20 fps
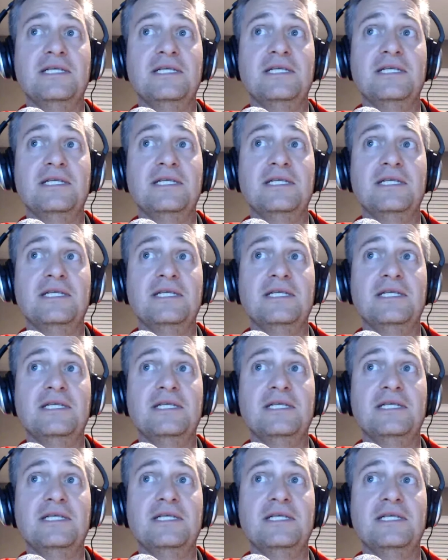So
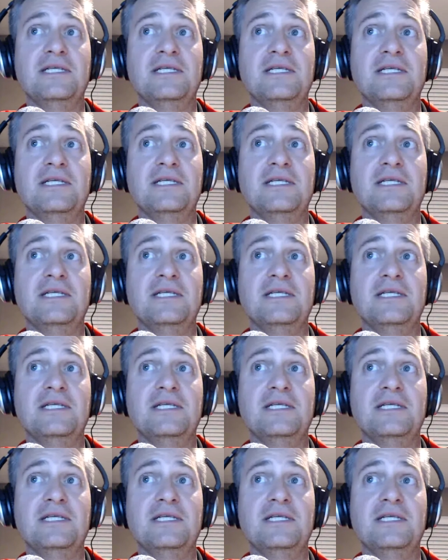I
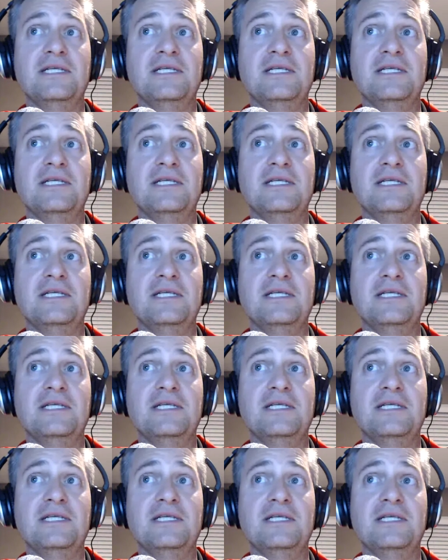think that
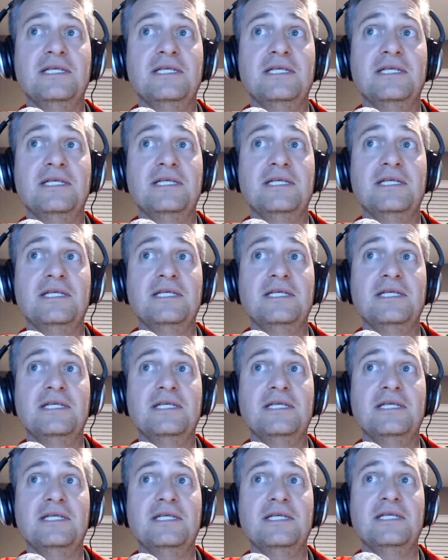the
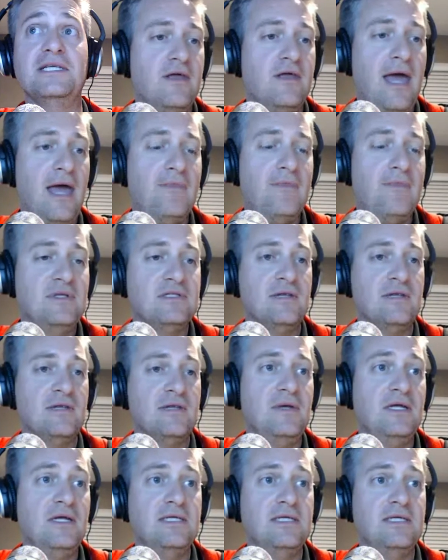testing that happens on the
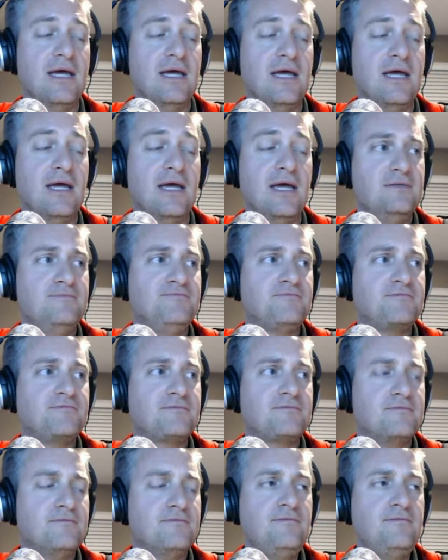PTS,
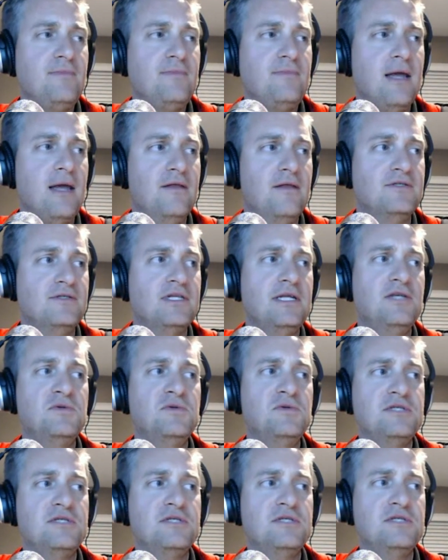there's an
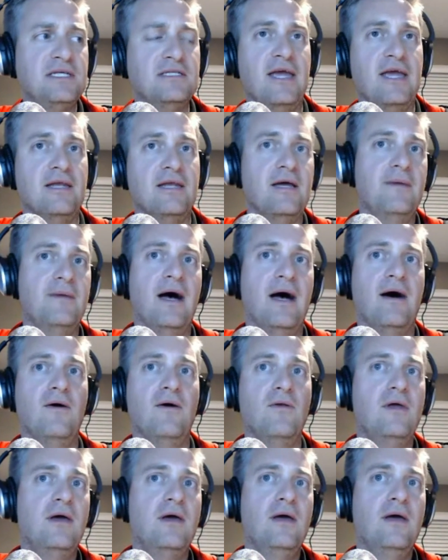interesting debate
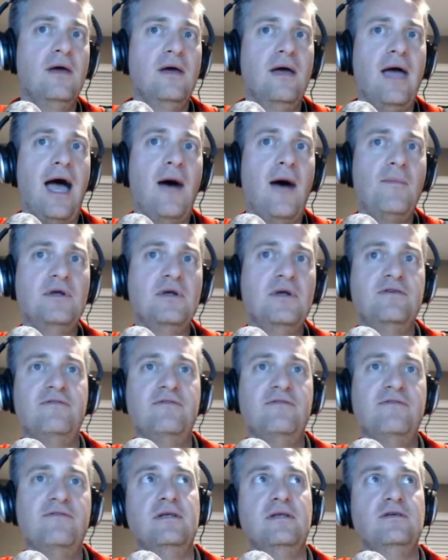about how much
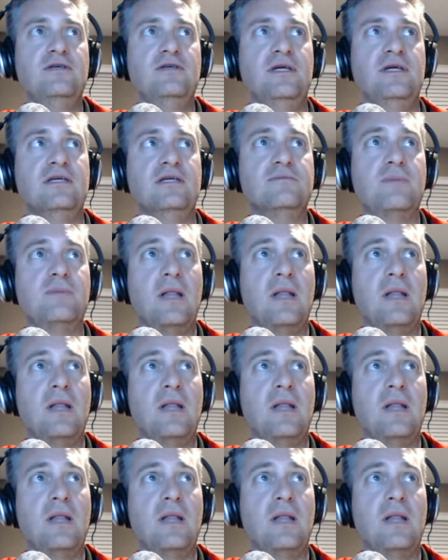of it is